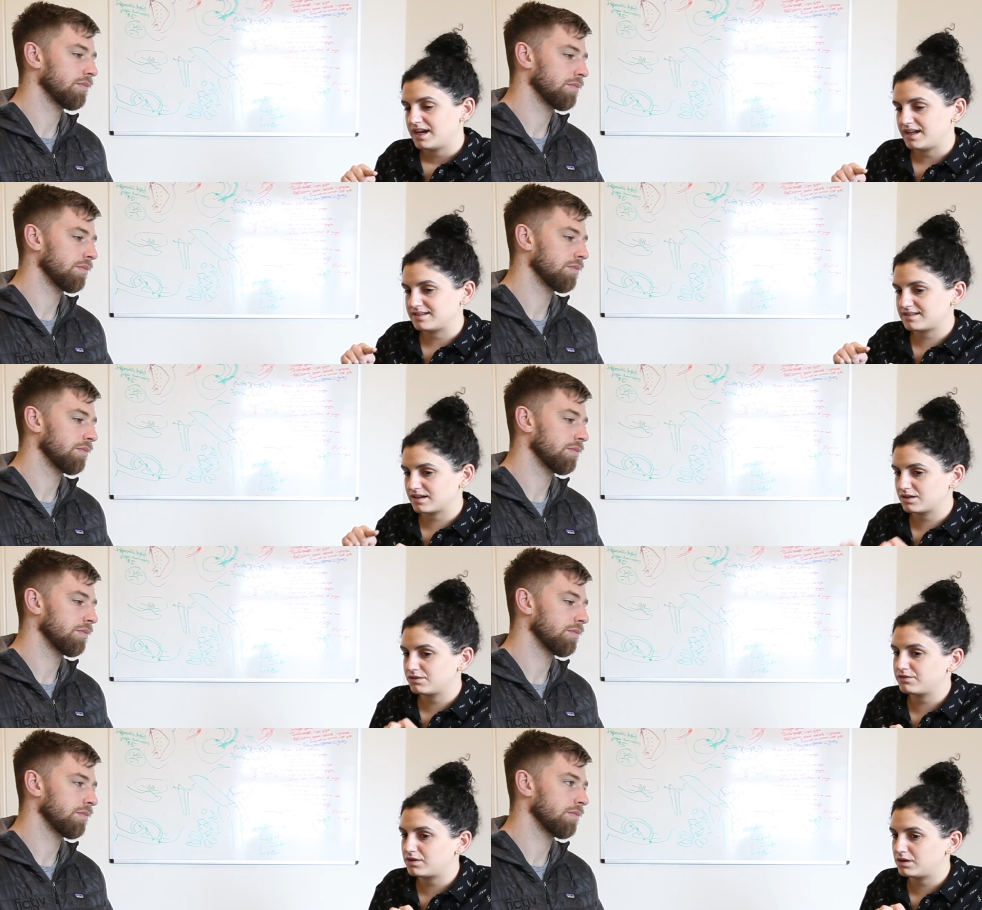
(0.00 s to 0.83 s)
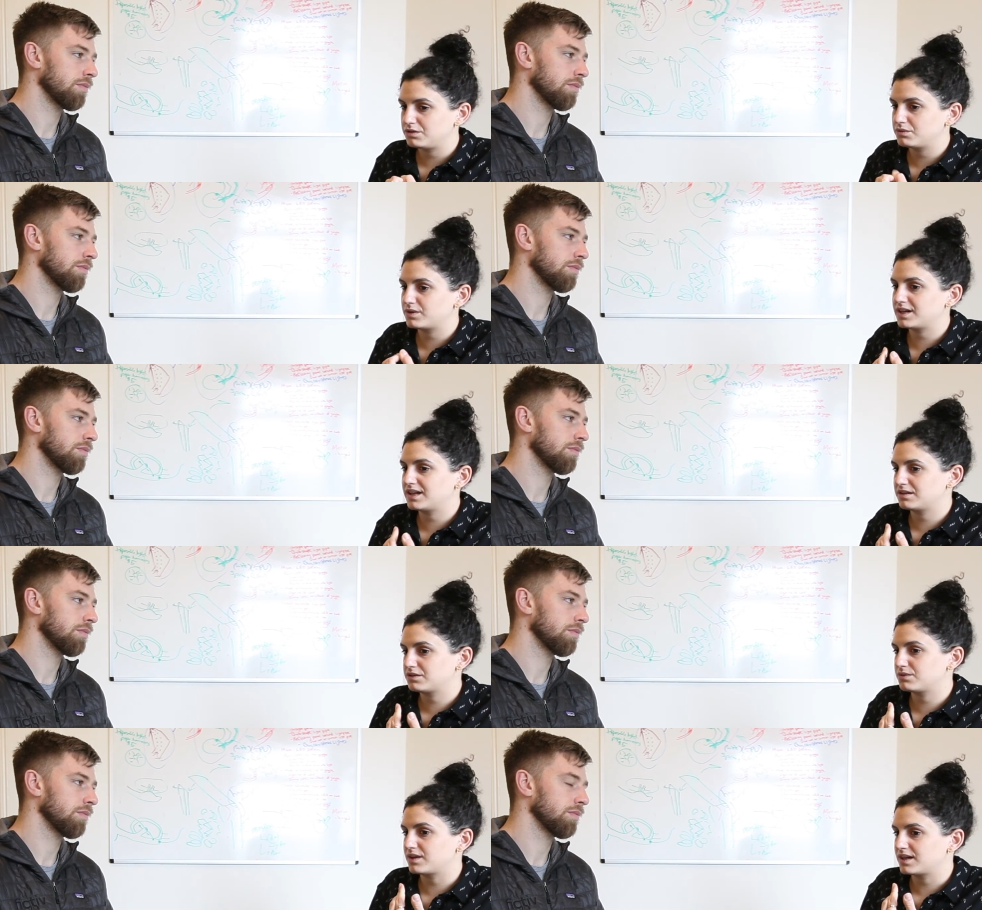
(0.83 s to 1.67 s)
Speaker 1: and second of all you want to
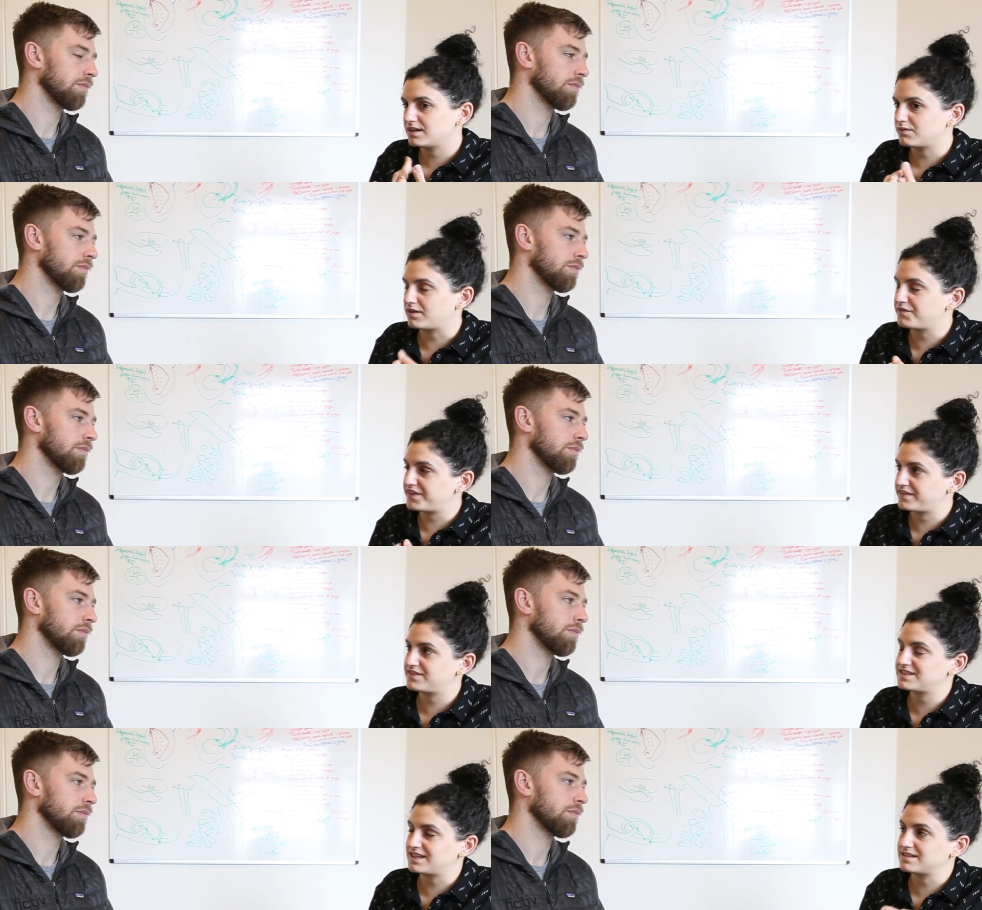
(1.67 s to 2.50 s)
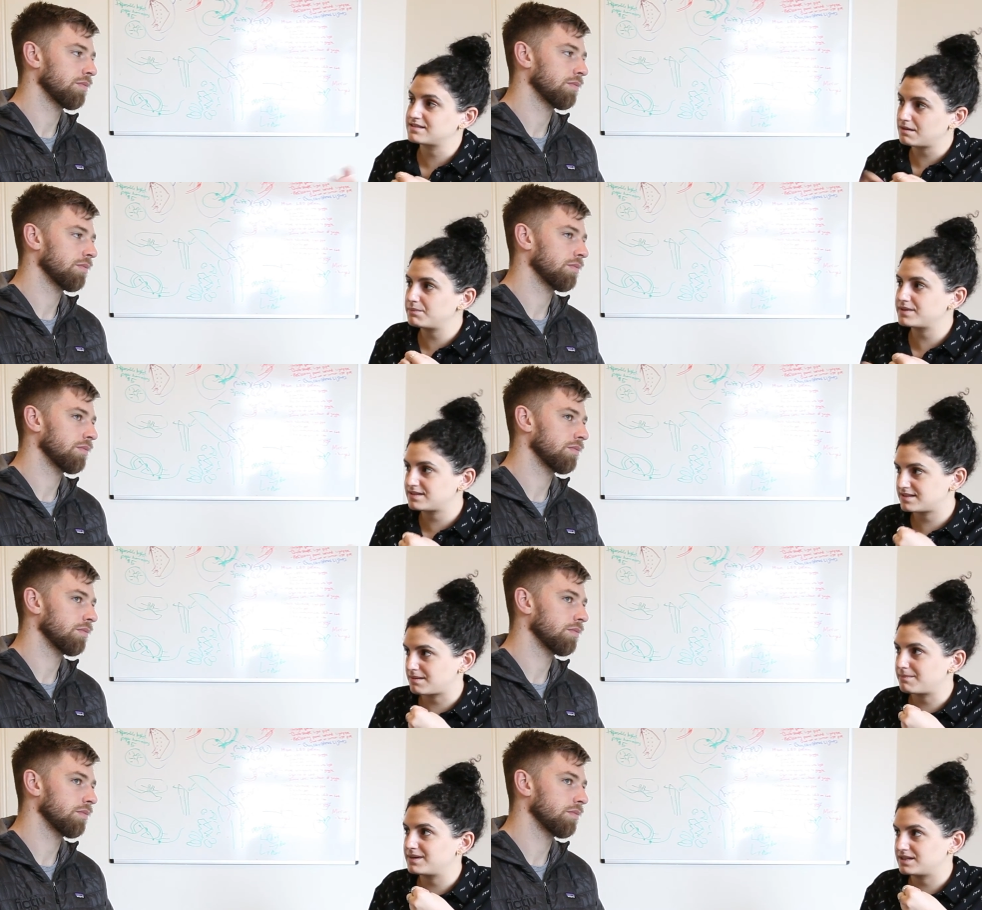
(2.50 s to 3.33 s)
get creative of testing
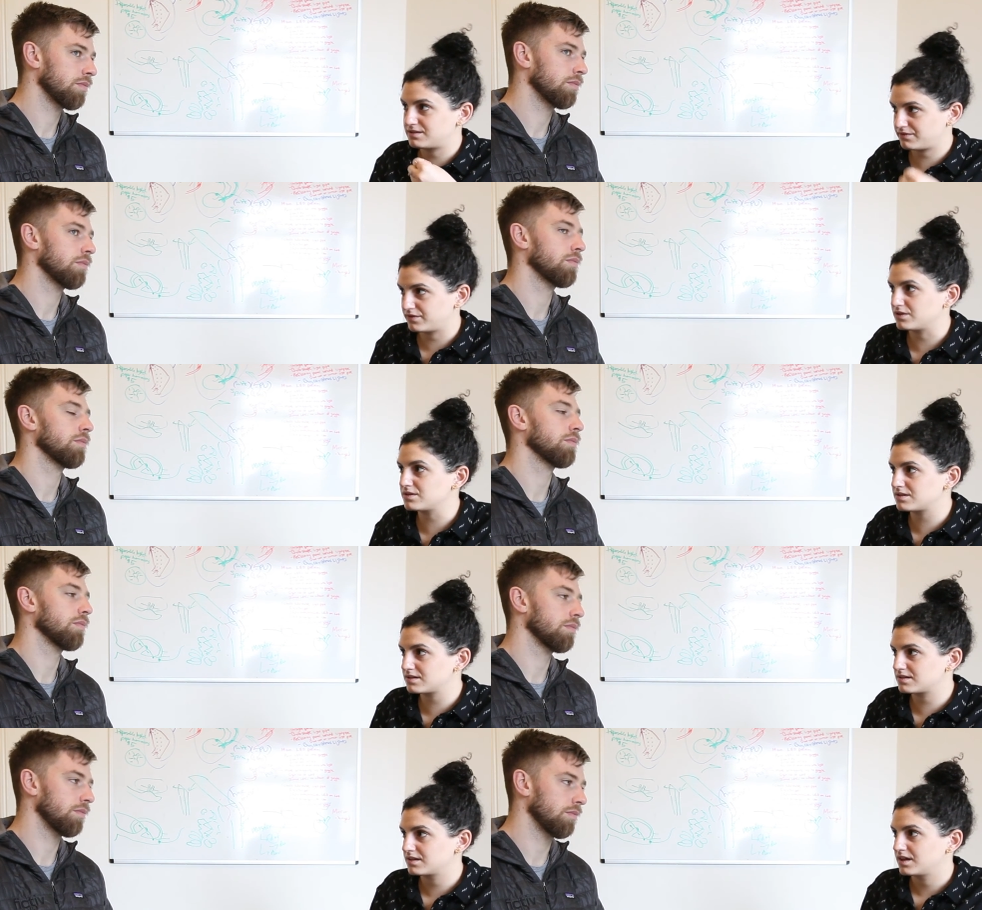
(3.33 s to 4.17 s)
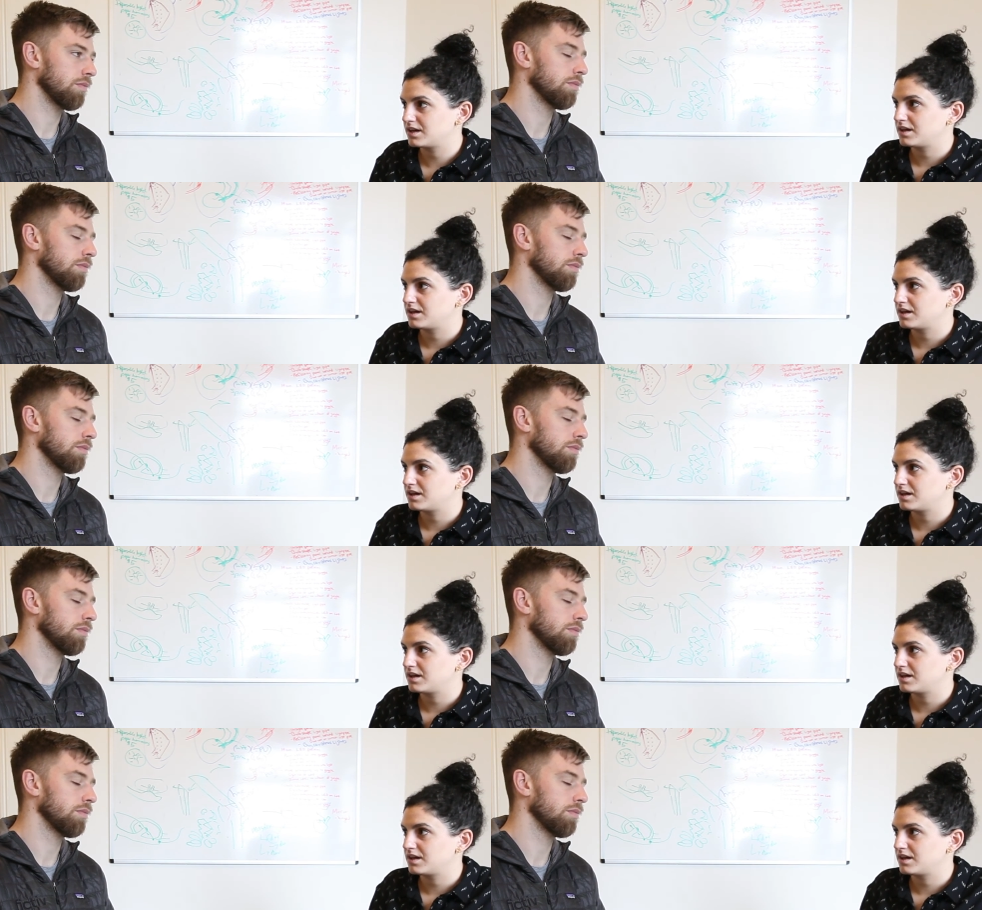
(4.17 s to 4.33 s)
sub-assemblies first mm-hmm.